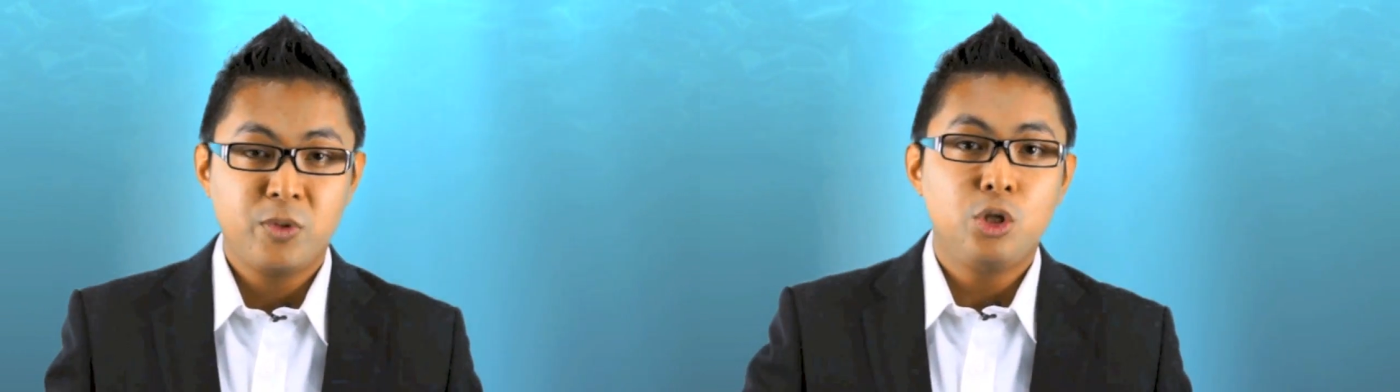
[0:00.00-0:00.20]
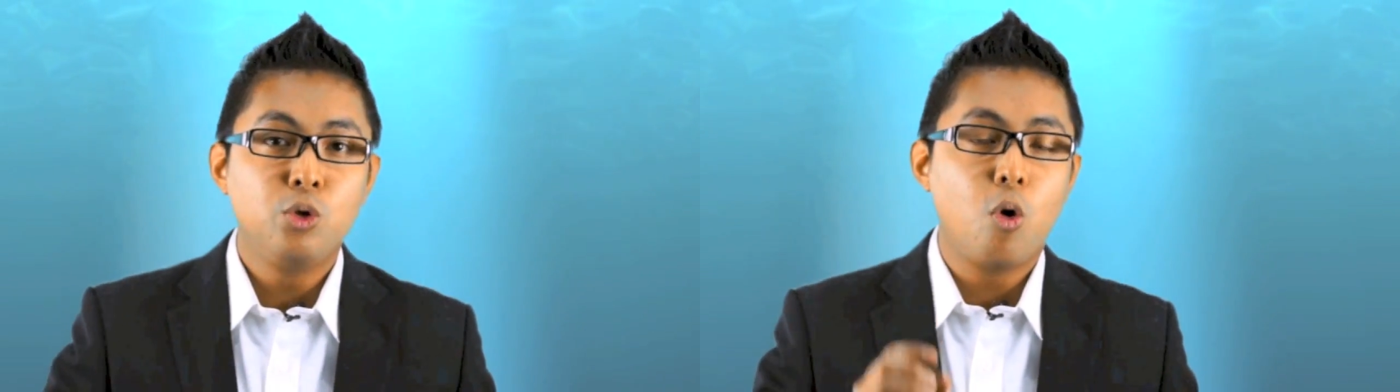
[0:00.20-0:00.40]

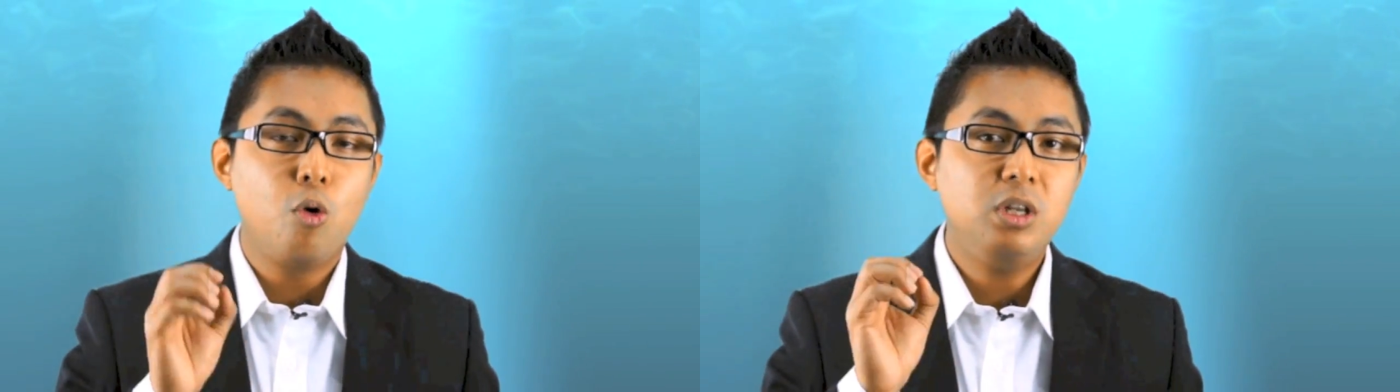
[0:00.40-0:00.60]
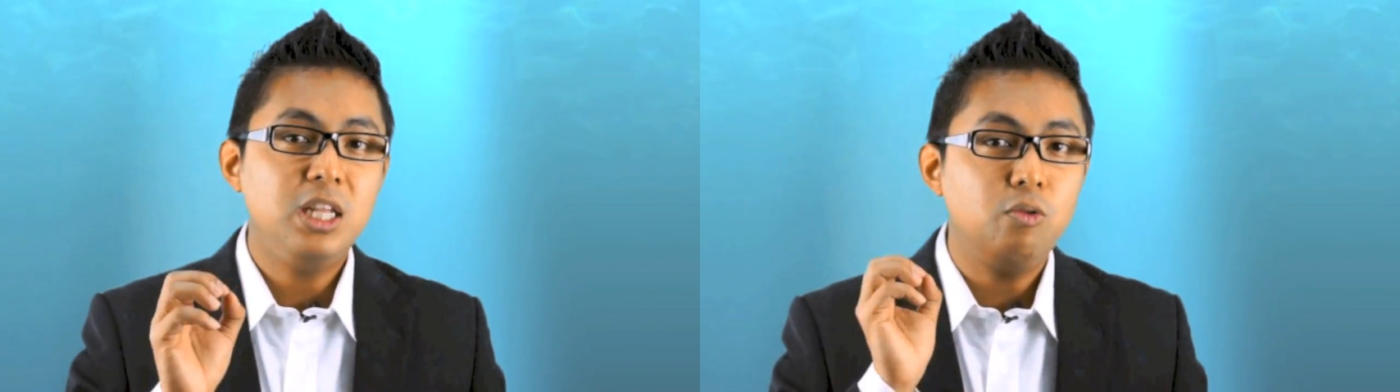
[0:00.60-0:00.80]
you
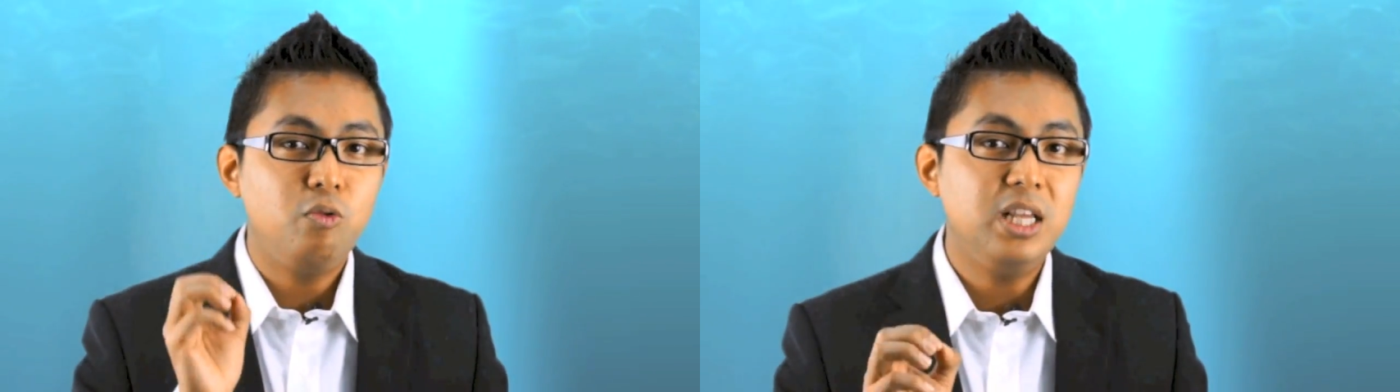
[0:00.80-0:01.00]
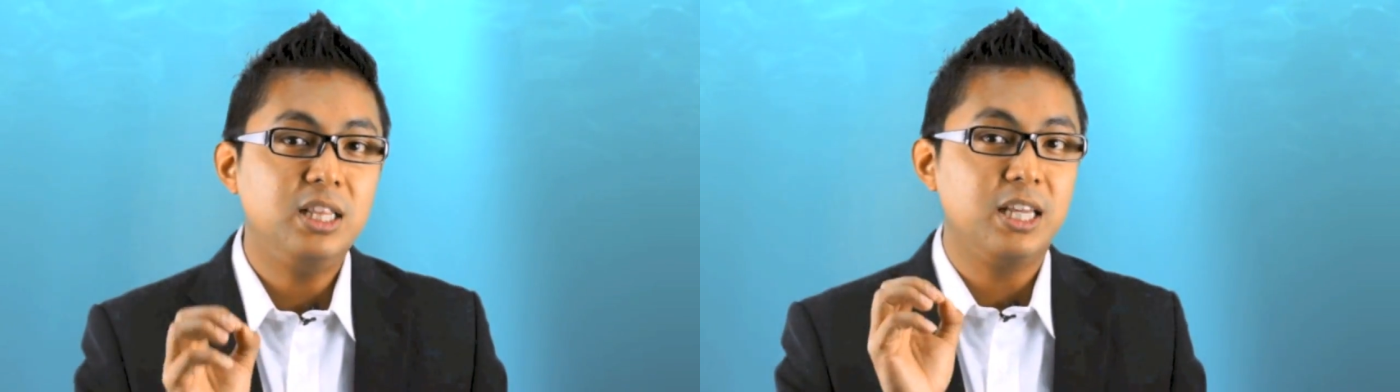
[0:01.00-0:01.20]
only
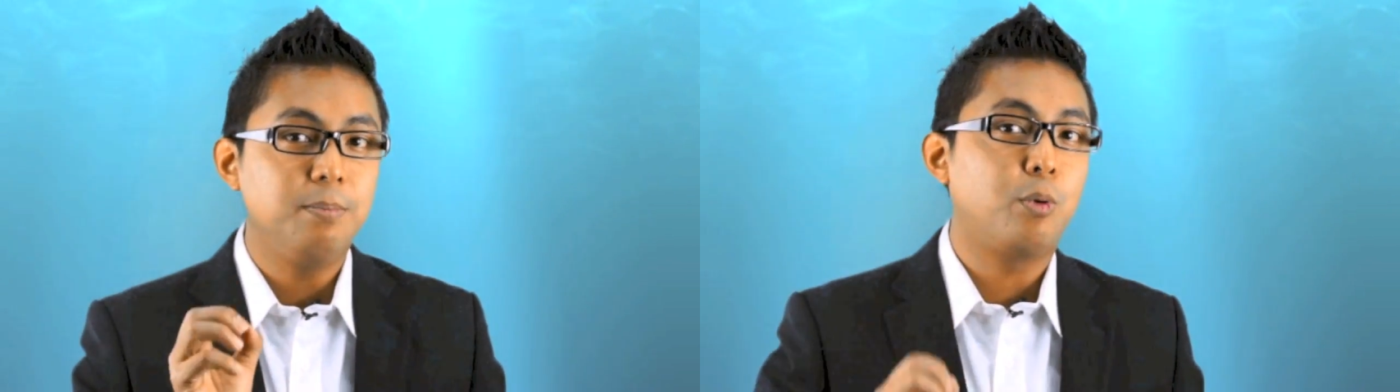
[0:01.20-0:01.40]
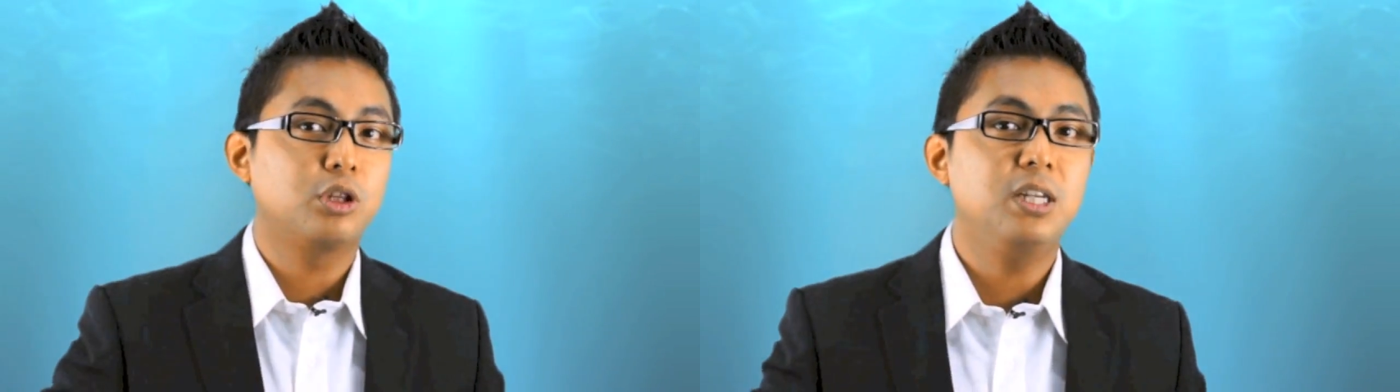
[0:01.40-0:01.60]
read the
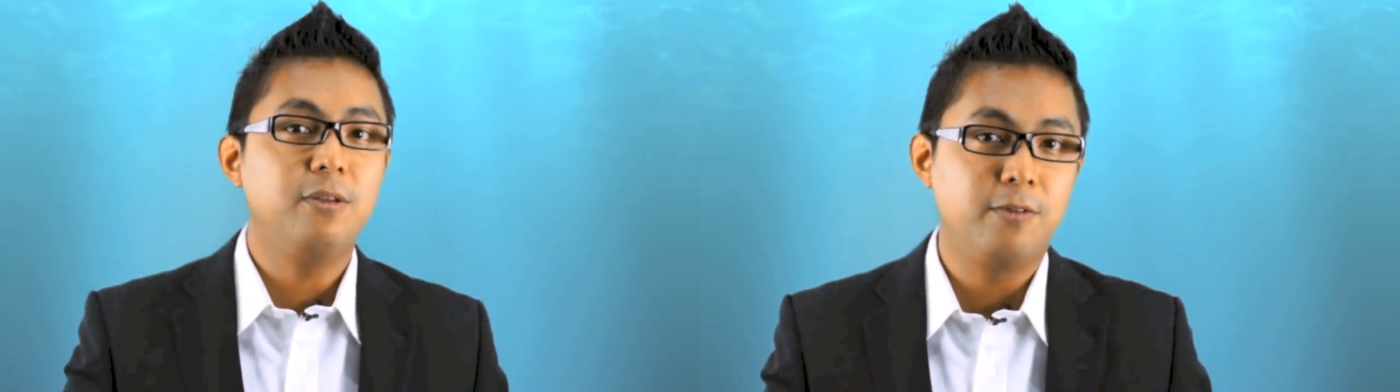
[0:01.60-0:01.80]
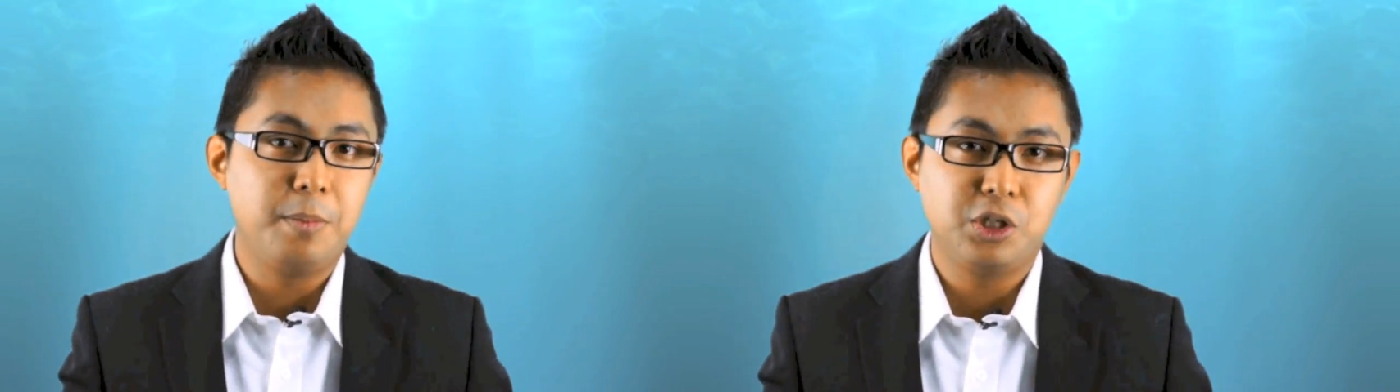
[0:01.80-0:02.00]
important
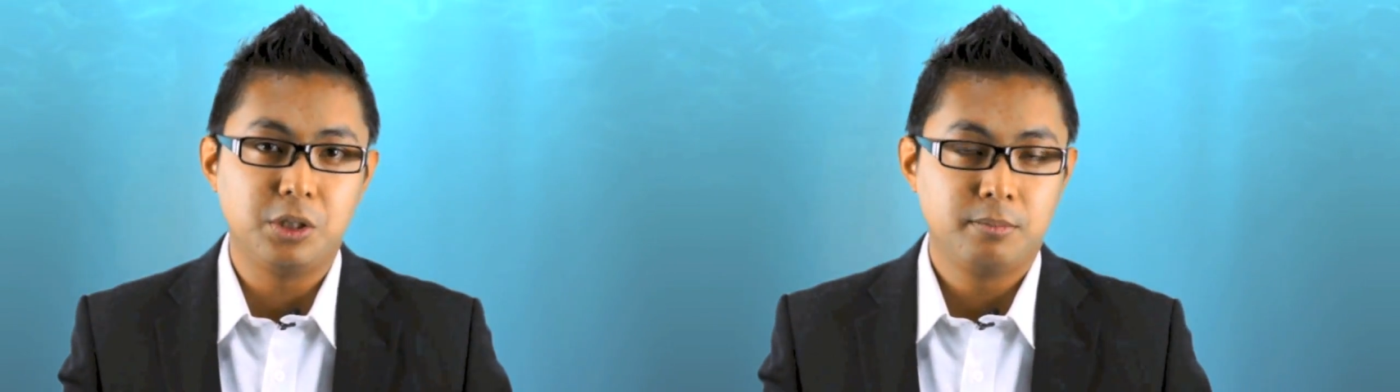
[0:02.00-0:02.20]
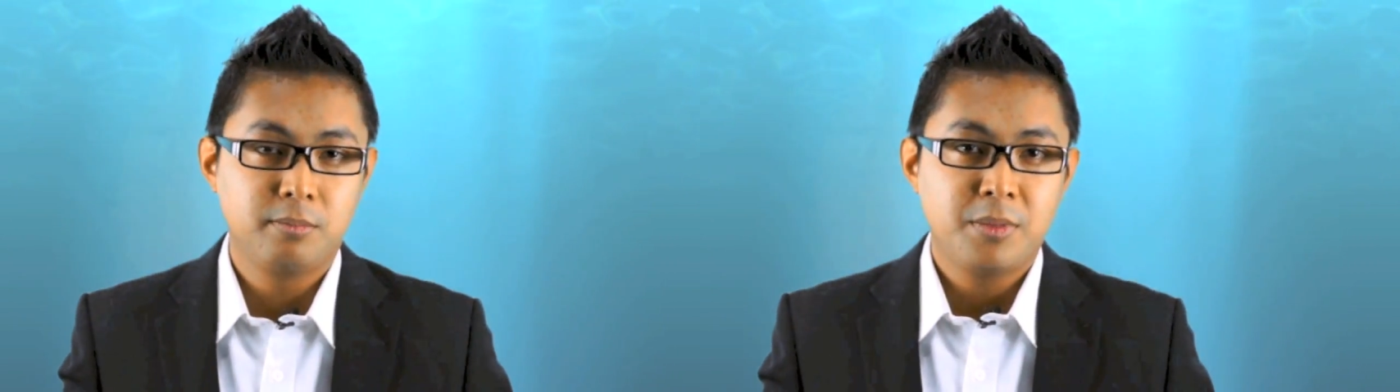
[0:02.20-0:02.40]
information?